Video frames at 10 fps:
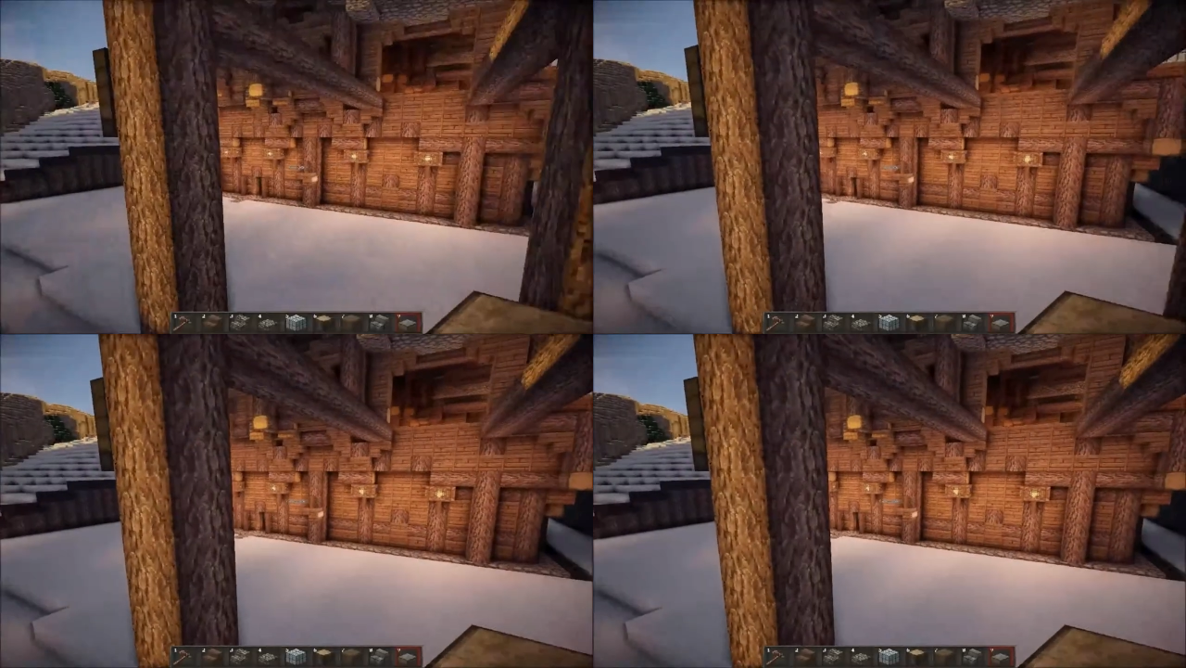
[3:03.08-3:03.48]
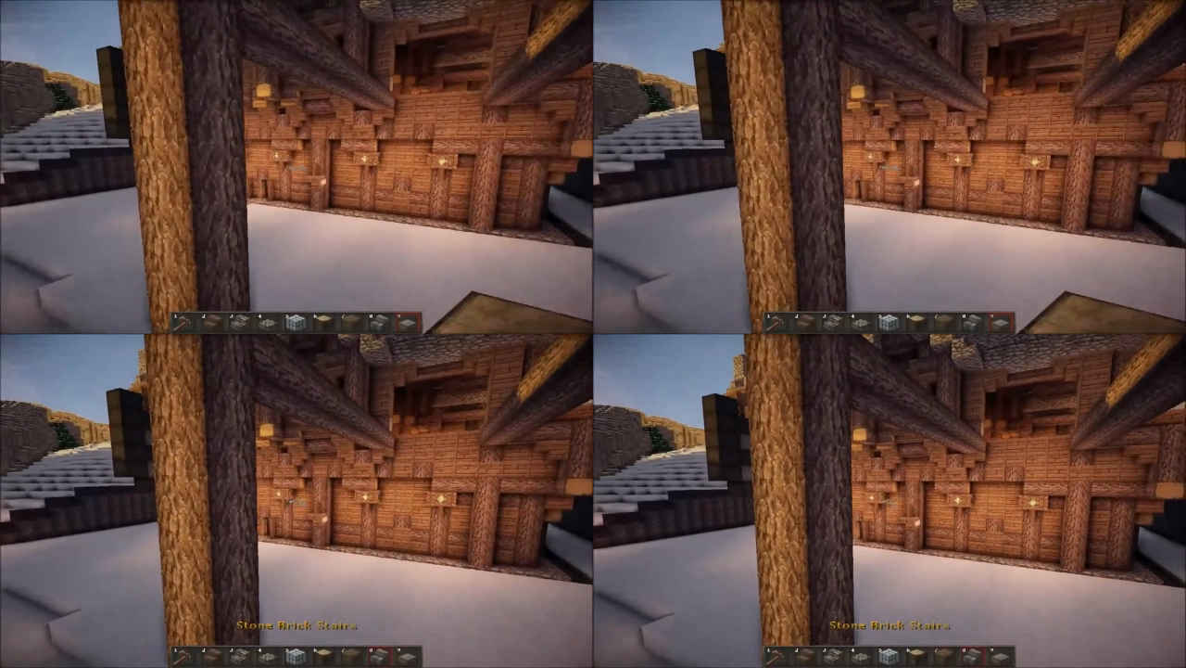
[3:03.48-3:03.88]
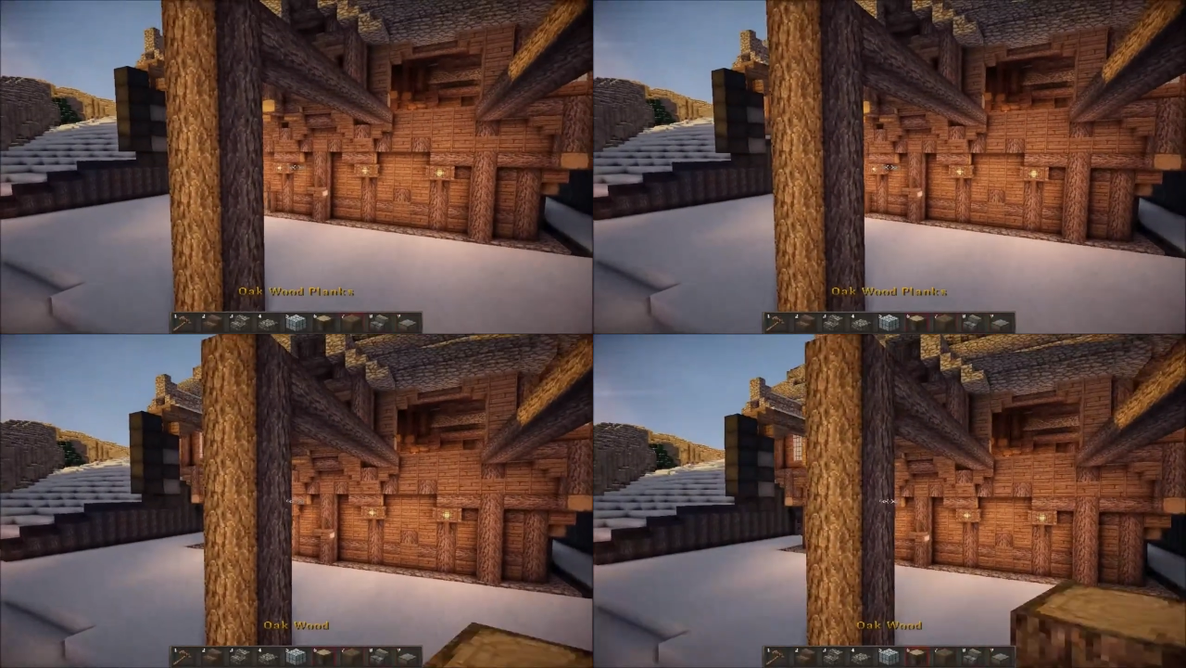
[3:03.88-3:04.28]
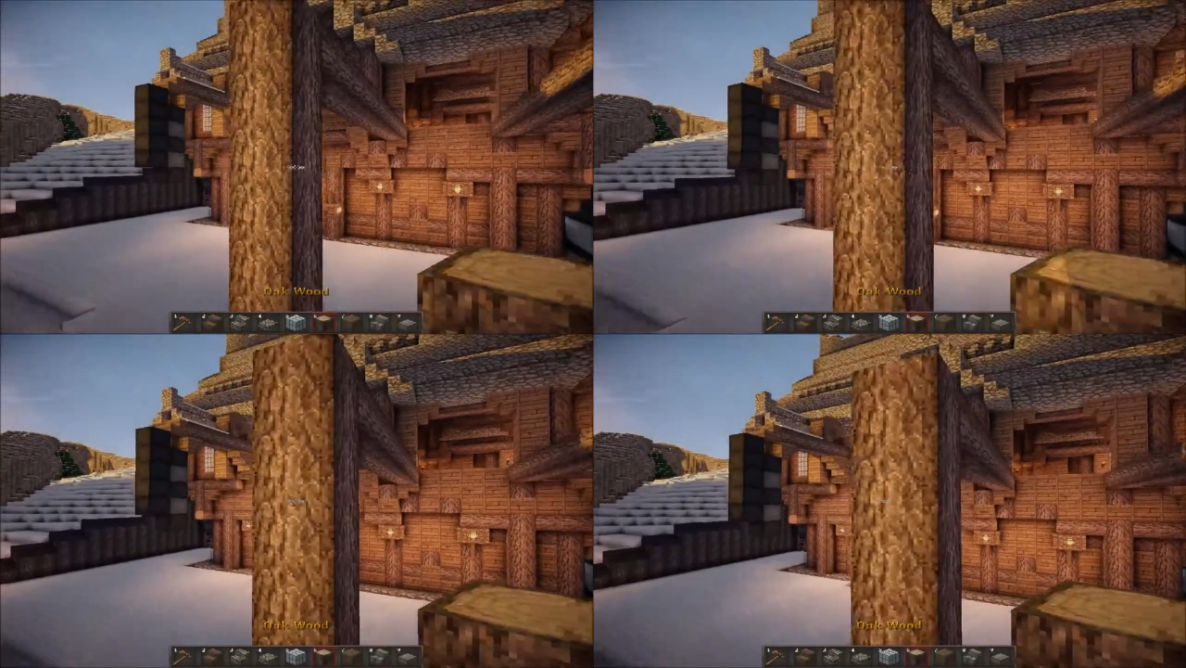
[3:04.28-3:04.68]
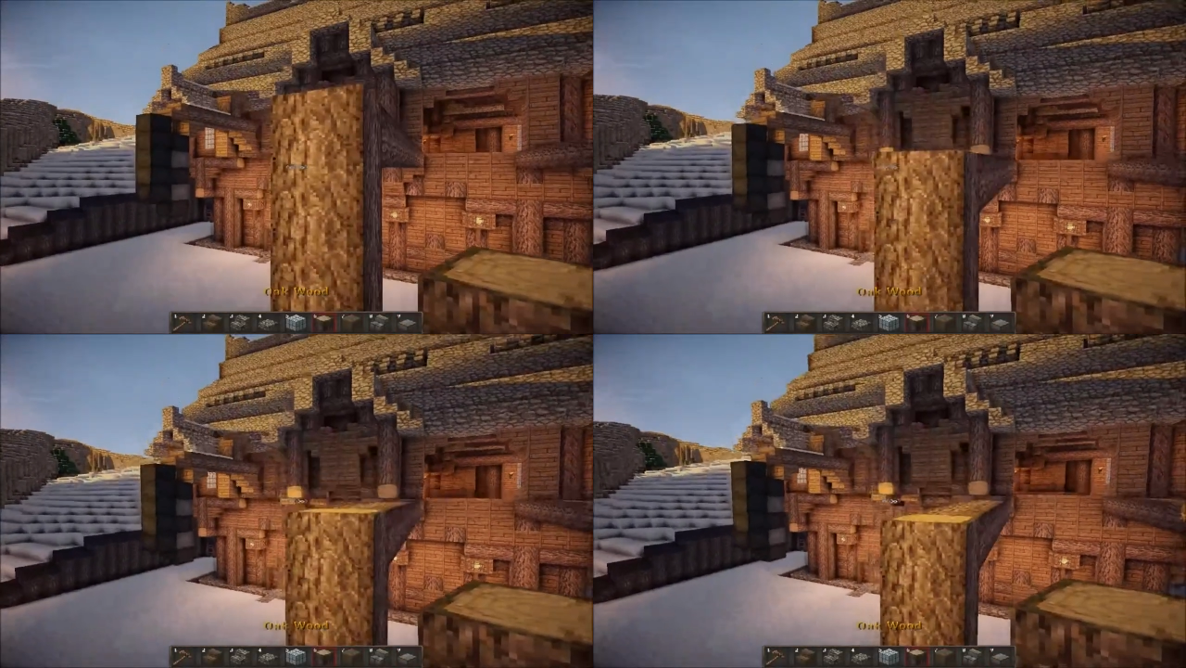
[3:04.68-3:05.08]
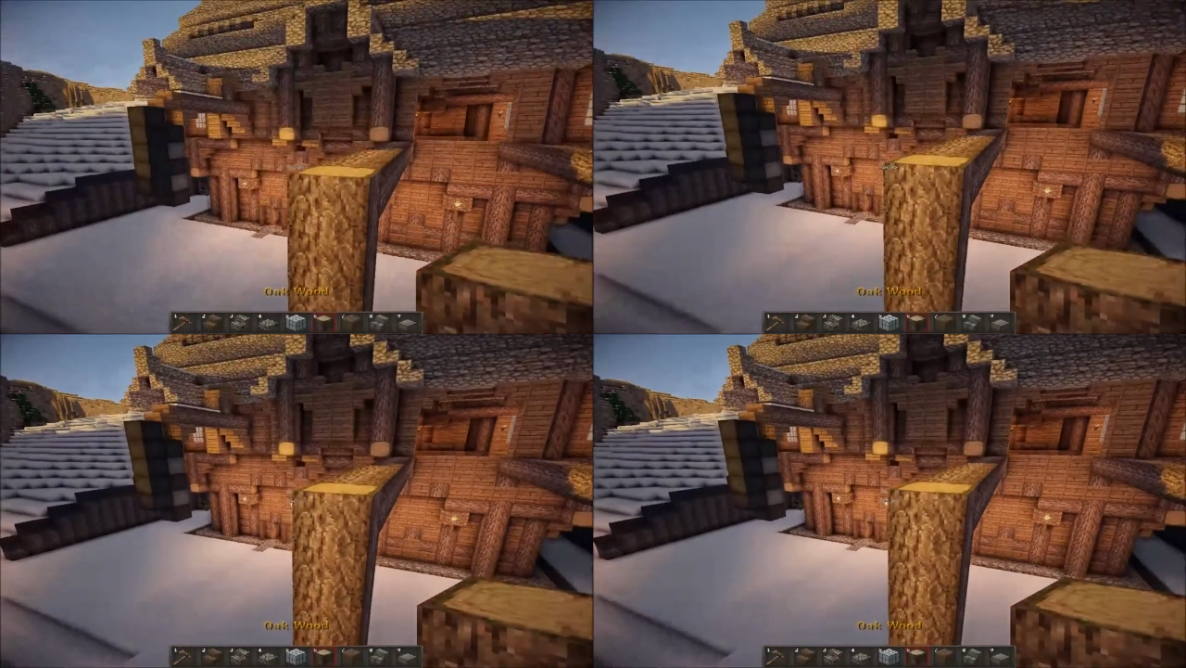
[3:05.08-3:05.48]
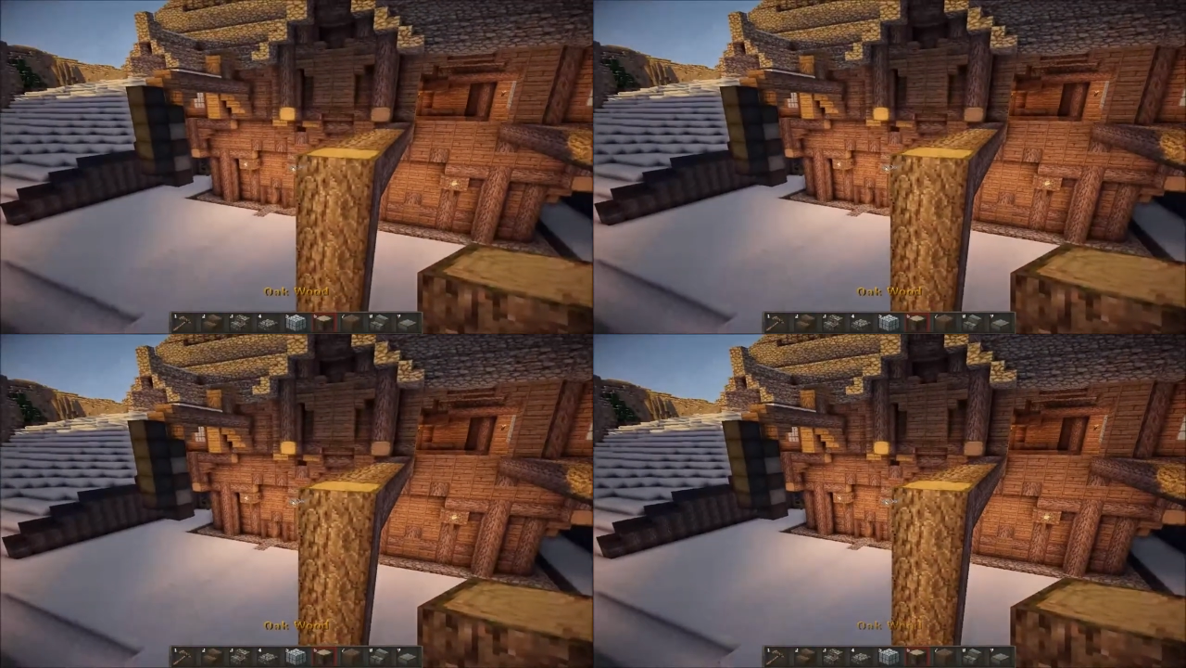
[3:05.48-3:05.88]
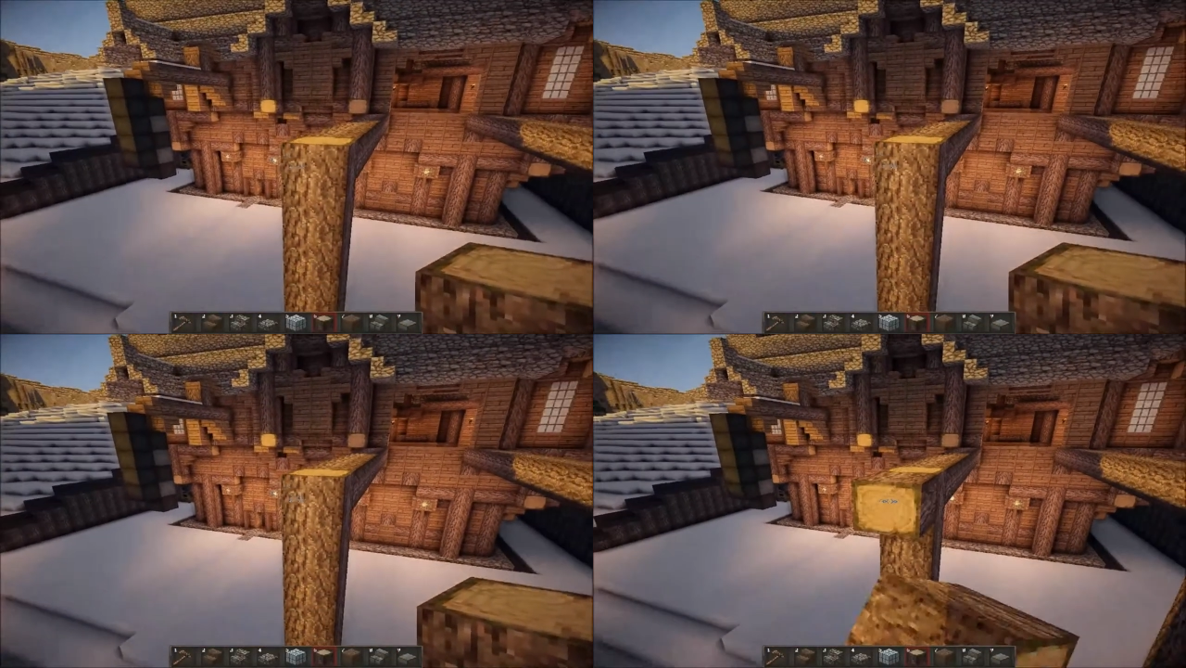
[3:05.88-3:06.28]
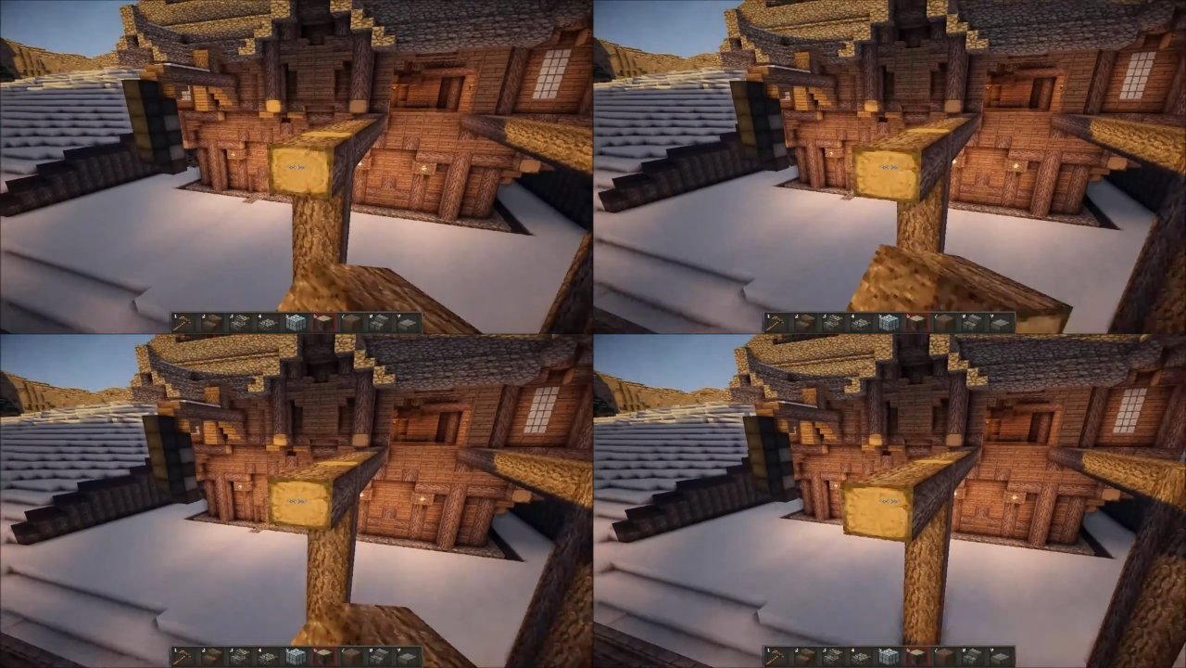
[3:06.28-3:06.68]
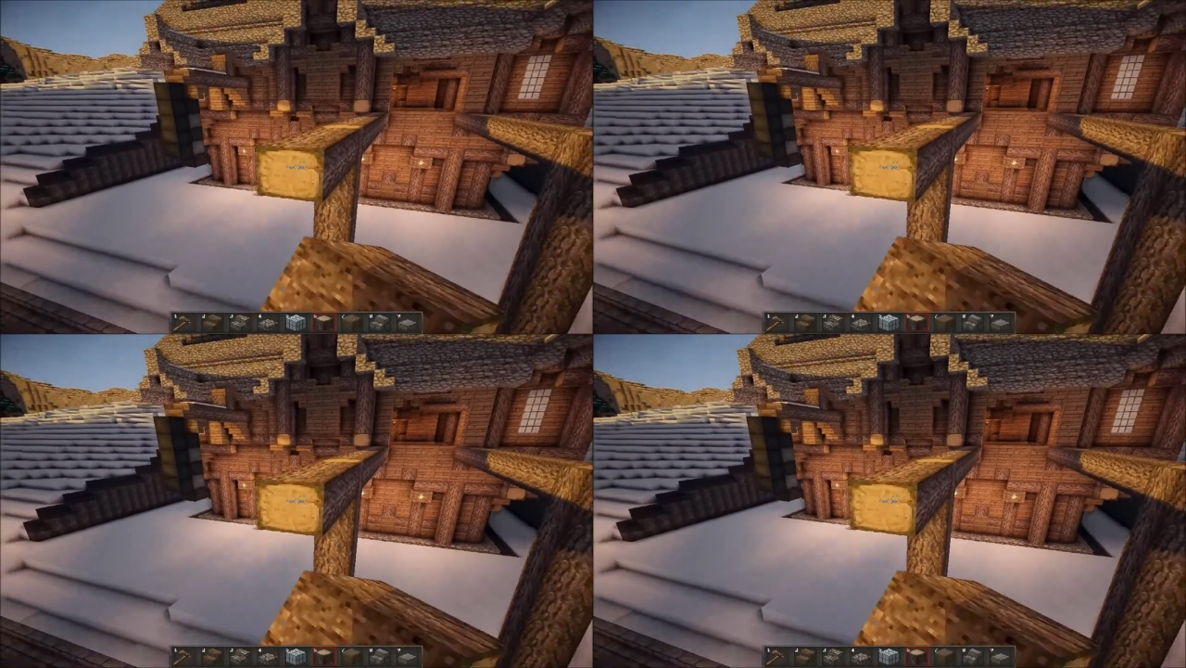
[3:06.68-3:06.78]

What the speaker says: No face is visible, so there are no lips to read.